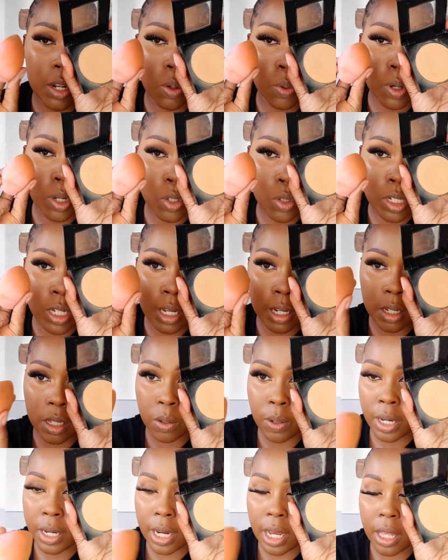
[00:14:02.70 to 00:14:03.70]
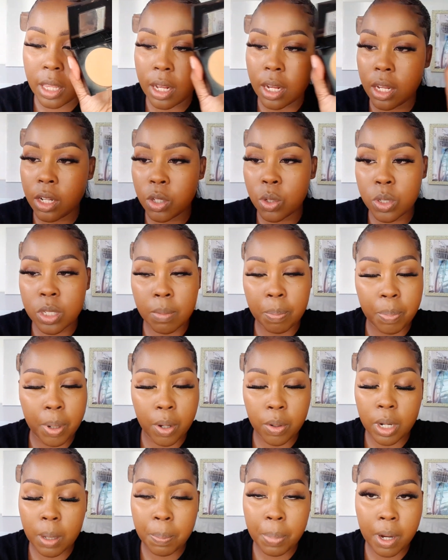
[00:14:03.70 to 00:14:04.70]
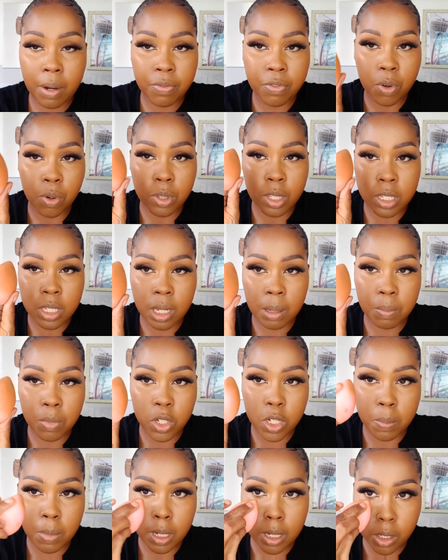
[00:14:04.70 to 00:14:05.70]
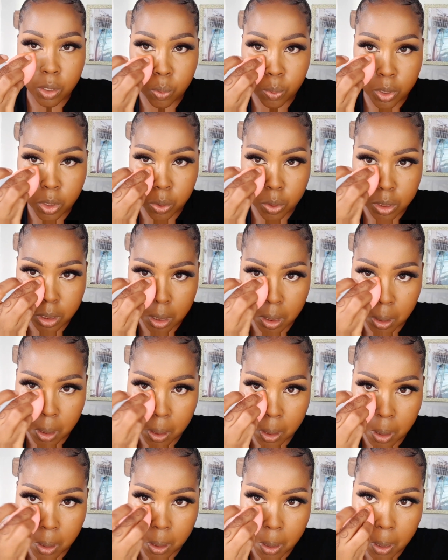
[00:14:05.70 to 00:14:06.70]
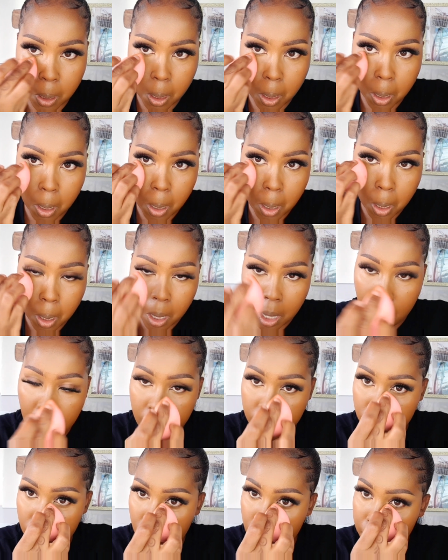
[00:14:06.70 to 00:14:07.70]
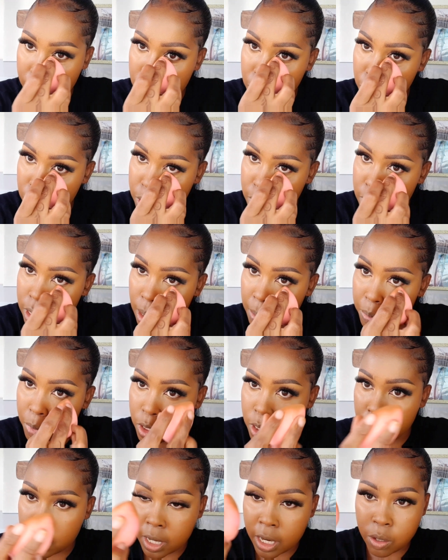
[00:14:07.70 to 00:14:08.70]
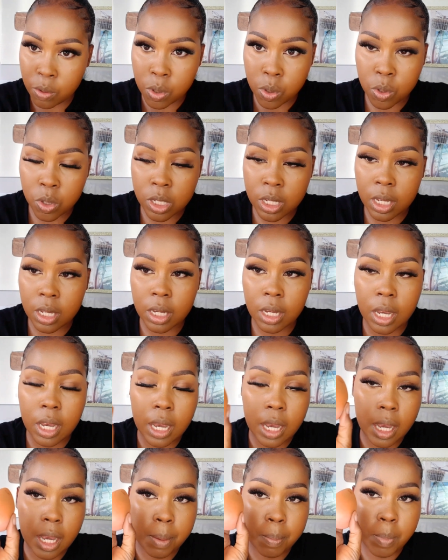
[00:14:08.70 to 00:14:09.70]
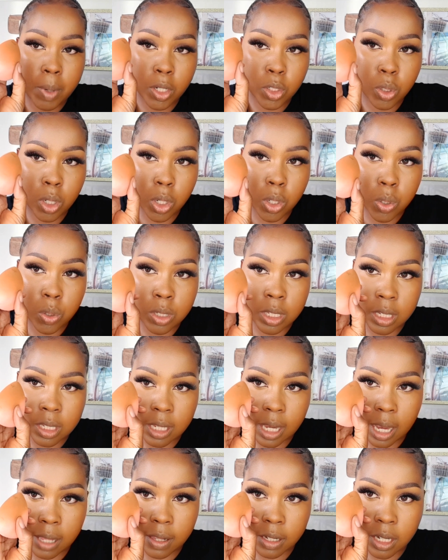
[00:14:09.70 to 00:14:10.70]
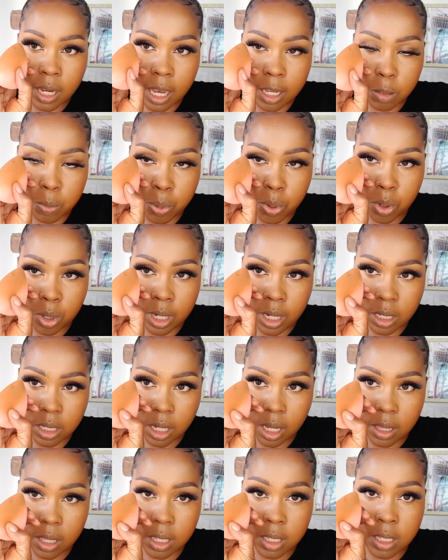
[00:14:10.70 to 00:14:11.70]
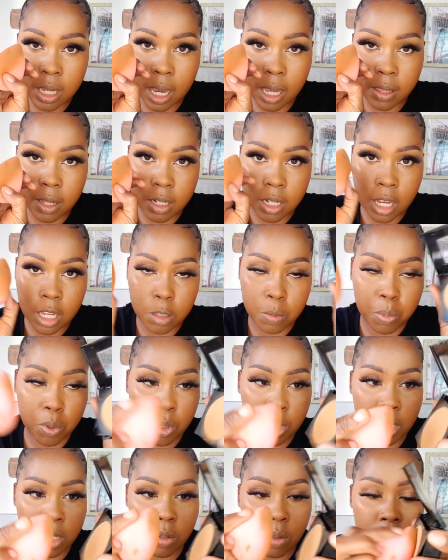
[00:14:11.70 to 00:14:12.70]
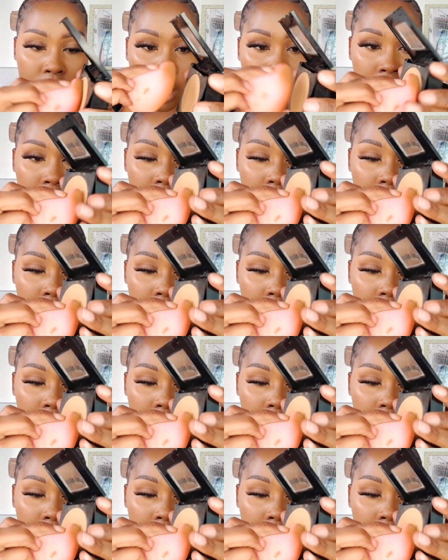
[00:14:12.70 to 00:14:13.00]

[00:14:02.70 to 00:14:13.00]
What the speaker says: you're going to you can either use a powder puff or the same beauty blender you were using, yeah? If you're going to use the same beauty blender you're using, make sure you use the side that has product. The side that has product, not the clean